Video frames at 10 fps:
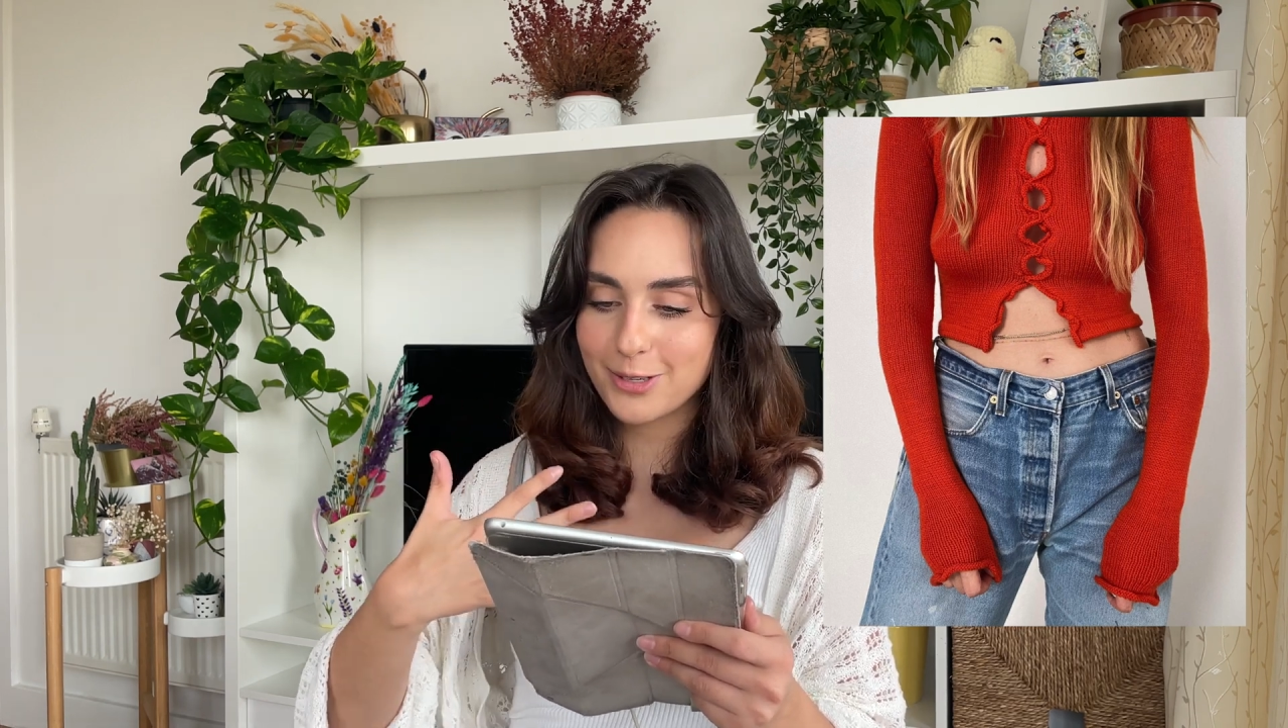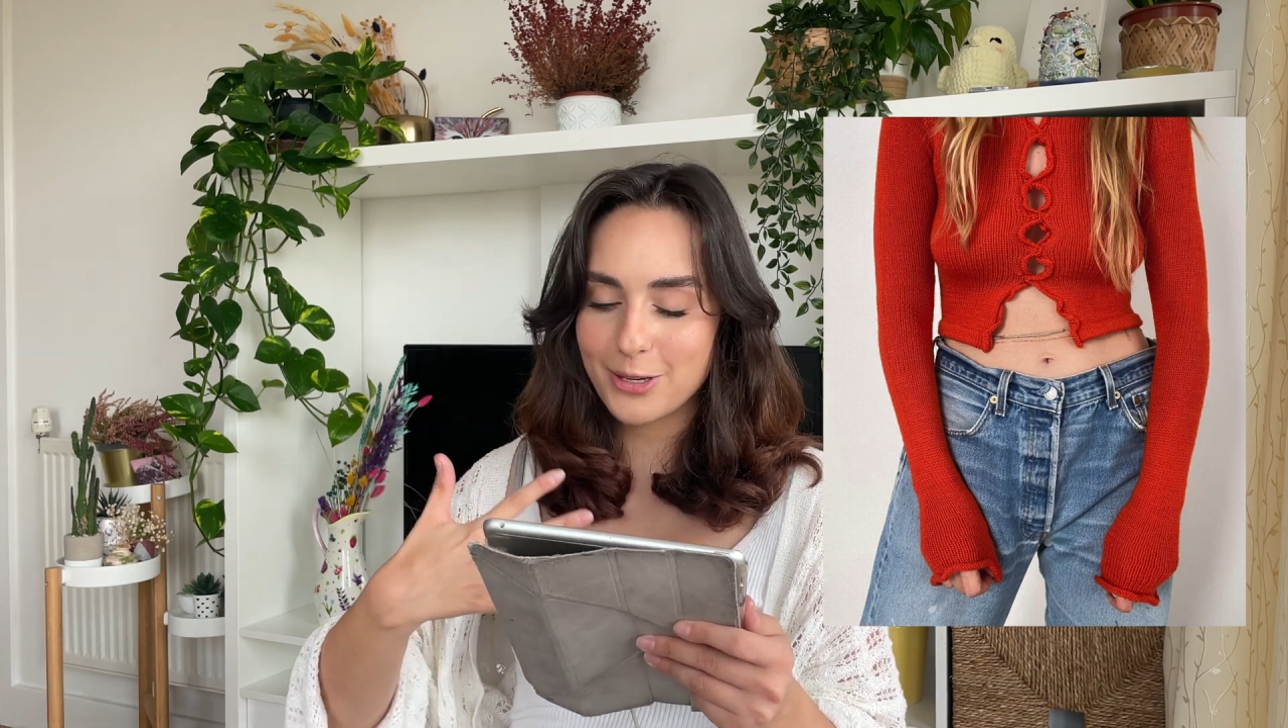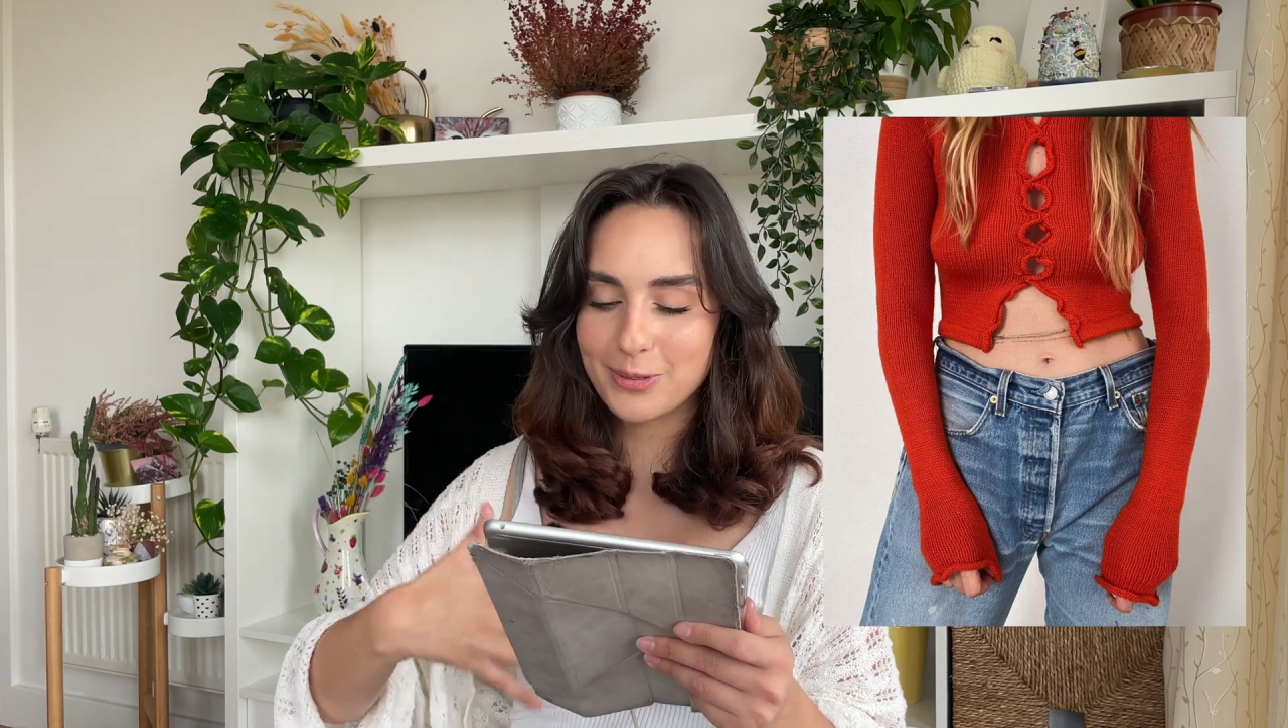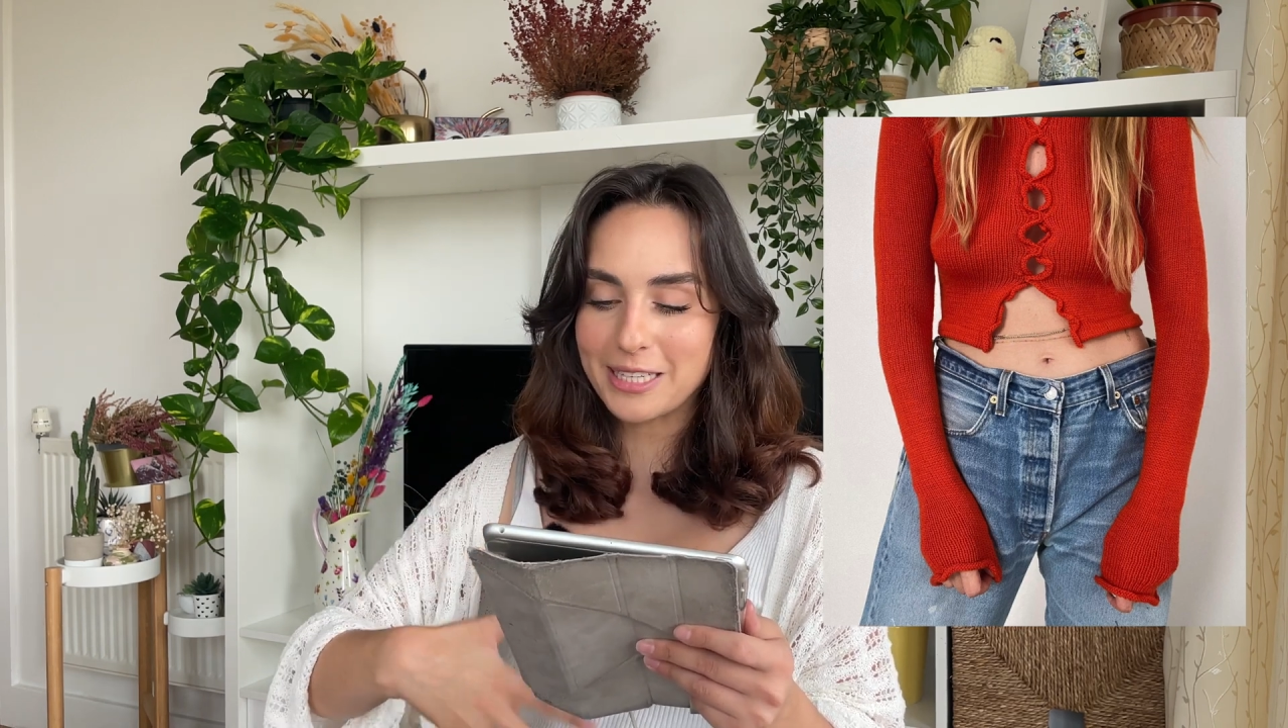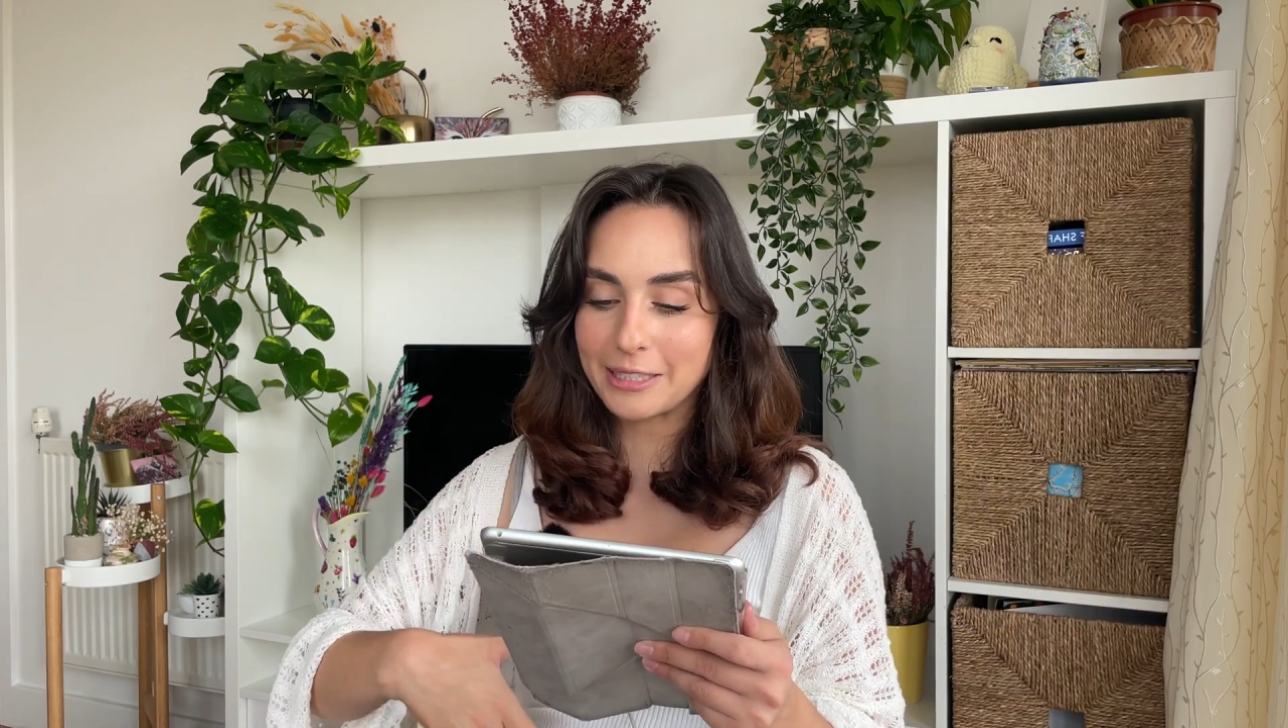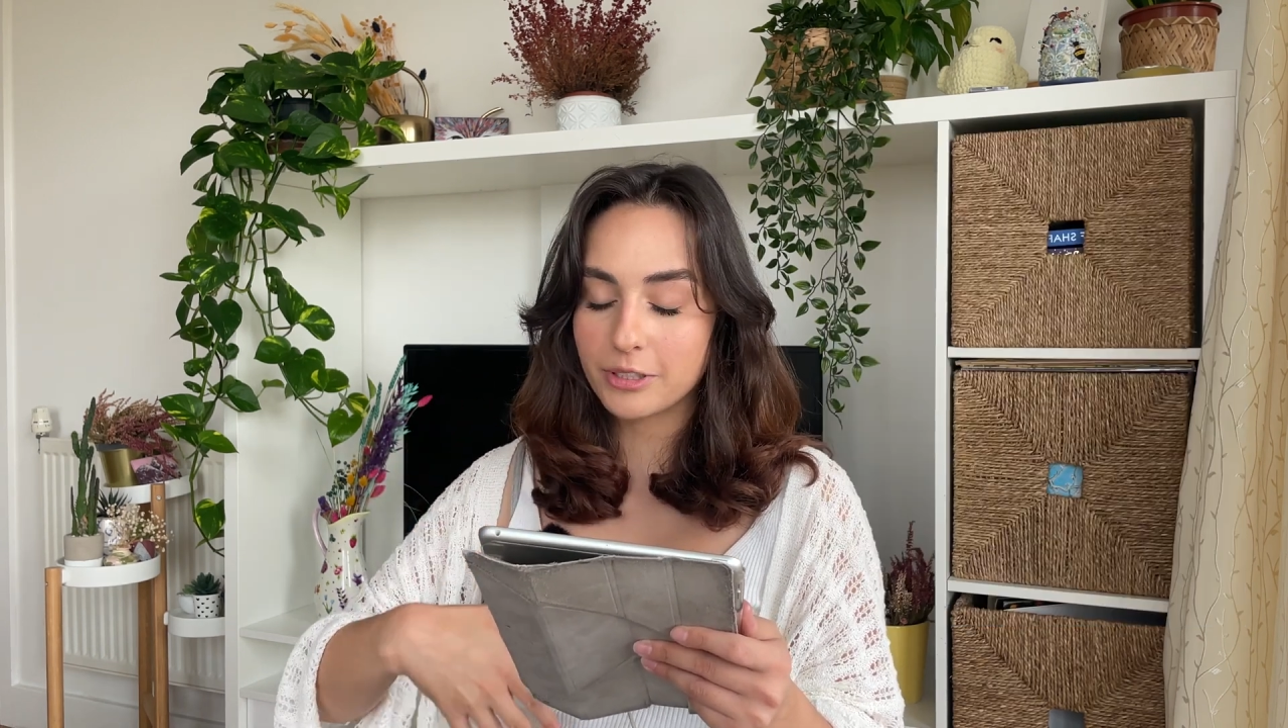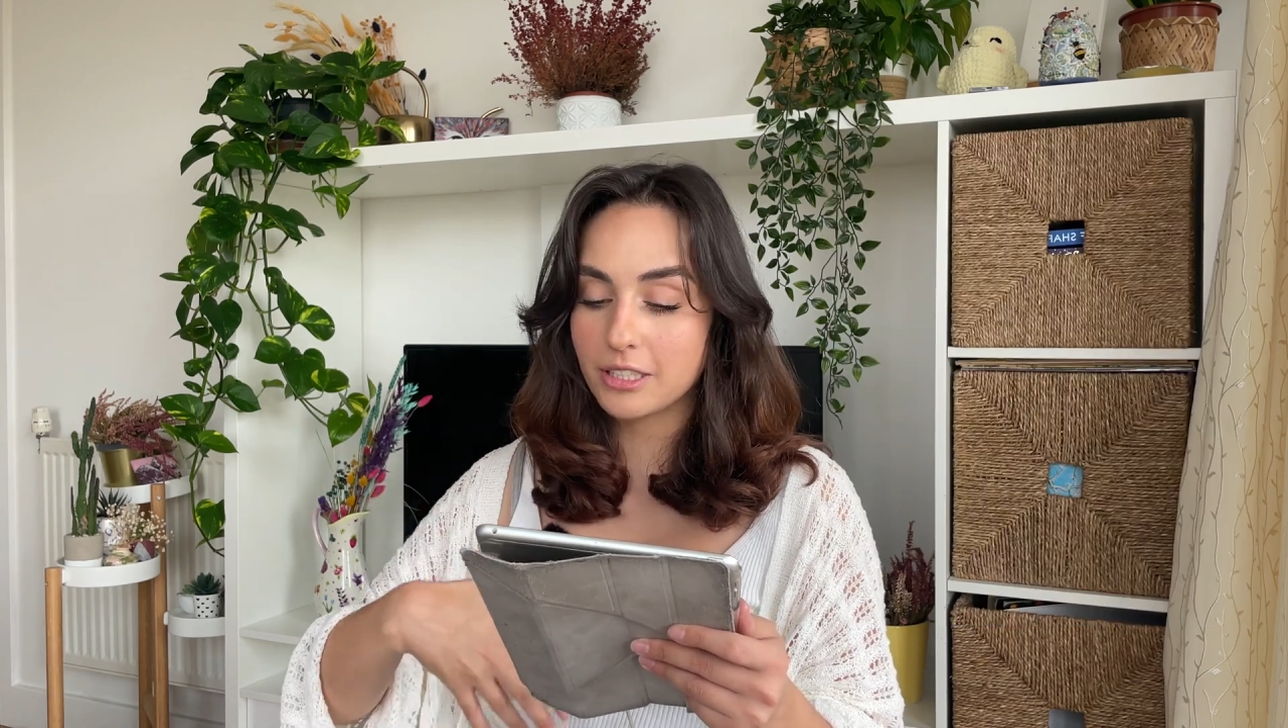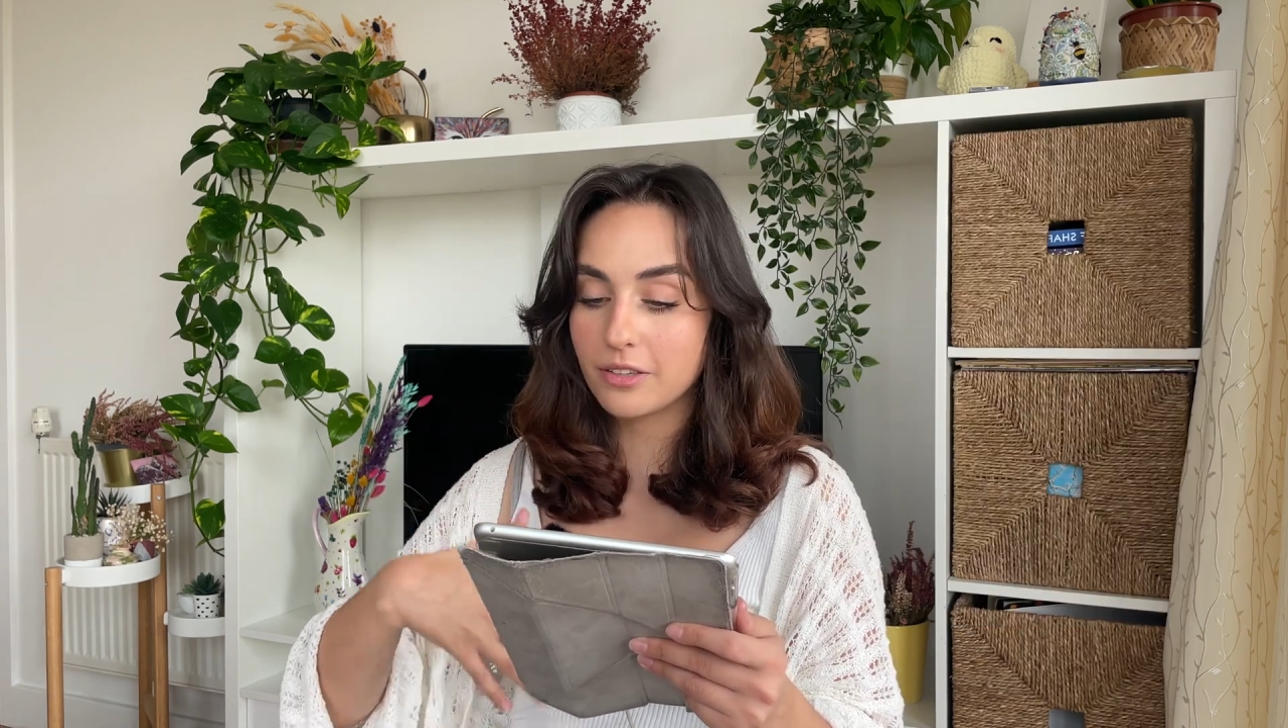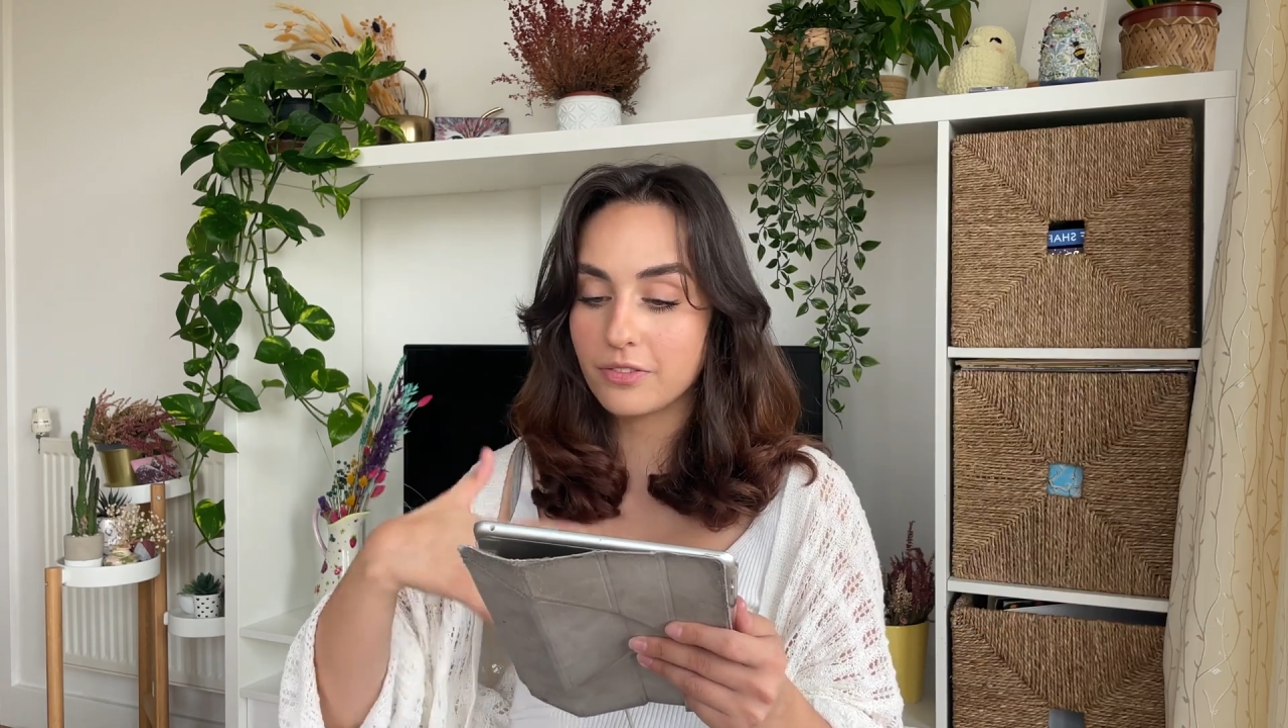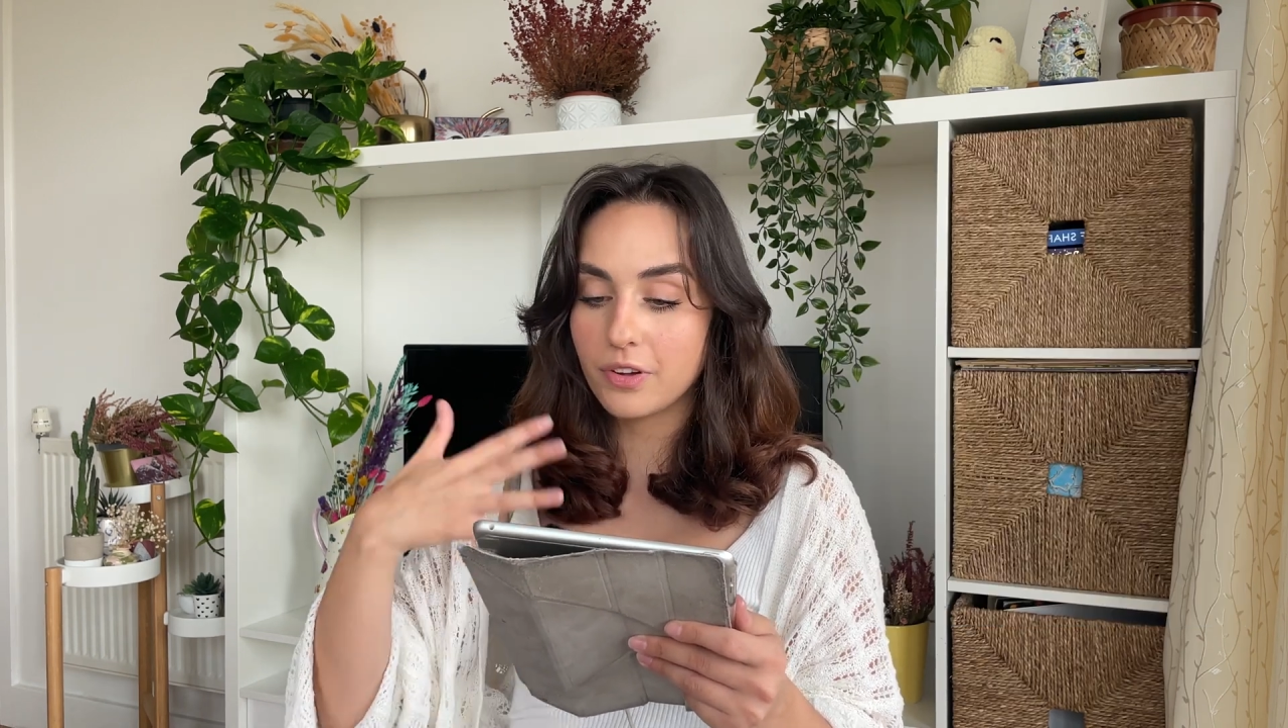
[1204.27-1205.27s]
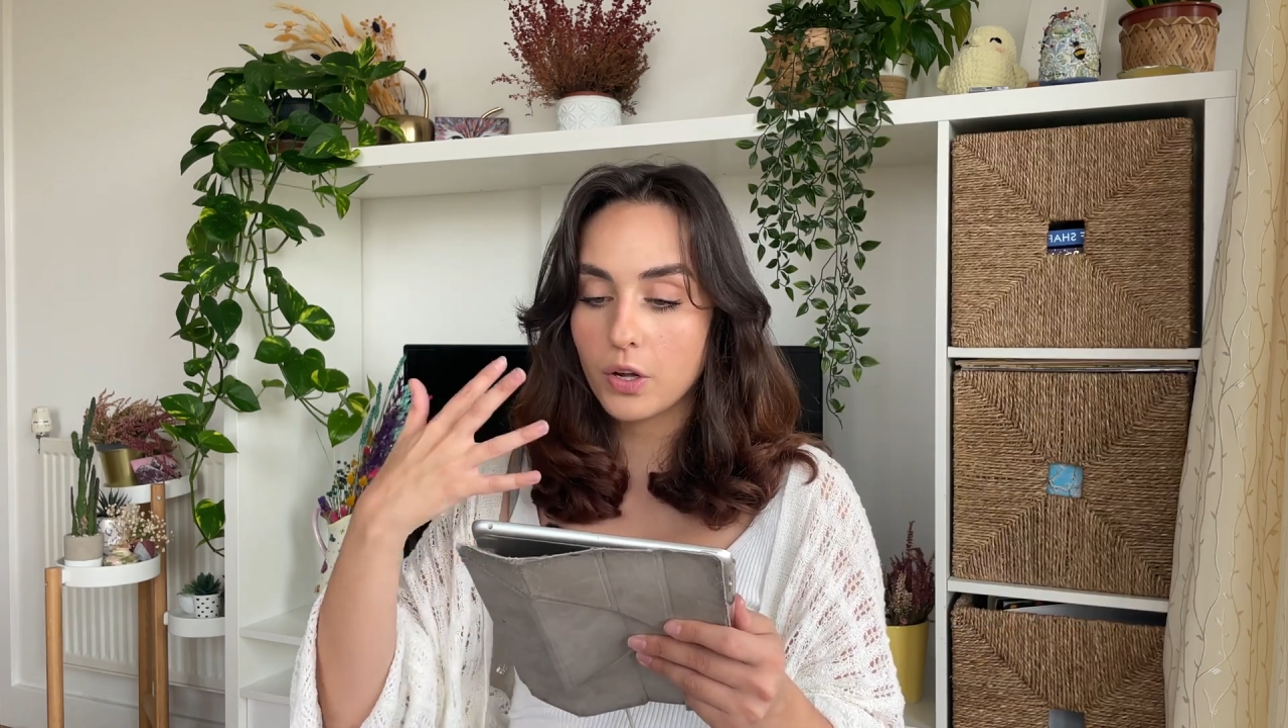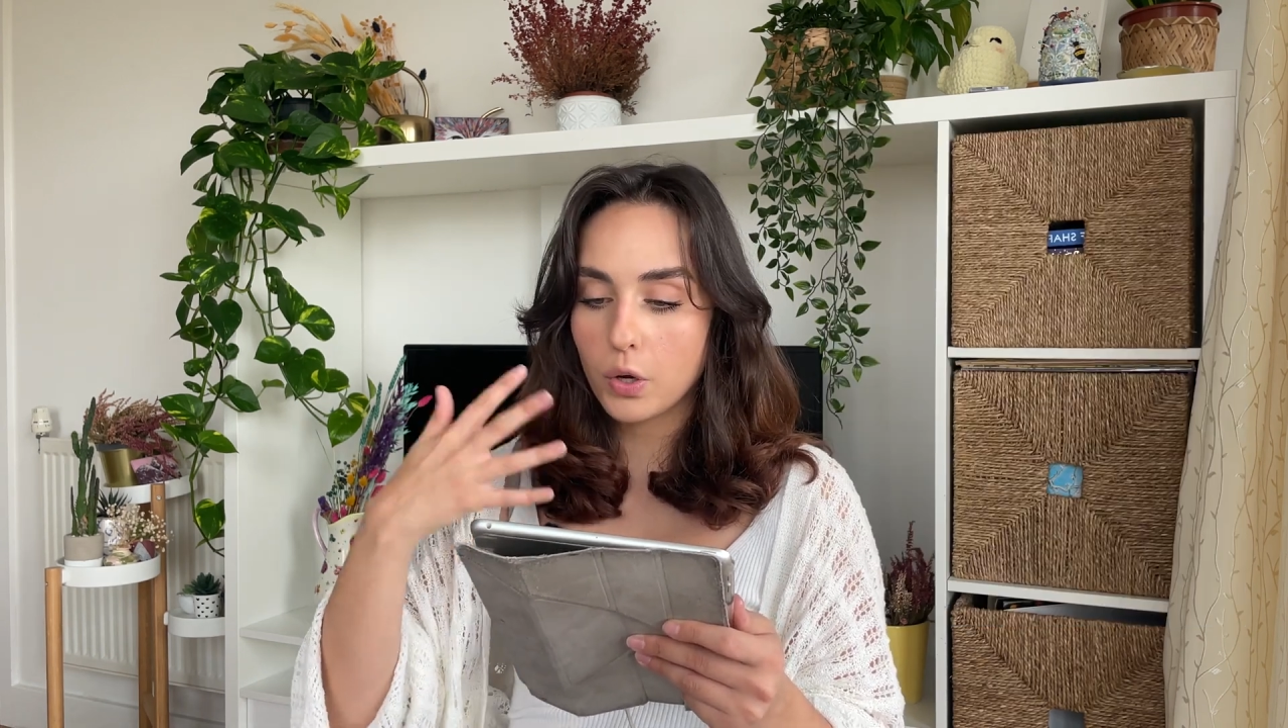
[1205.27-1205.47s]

cute decorative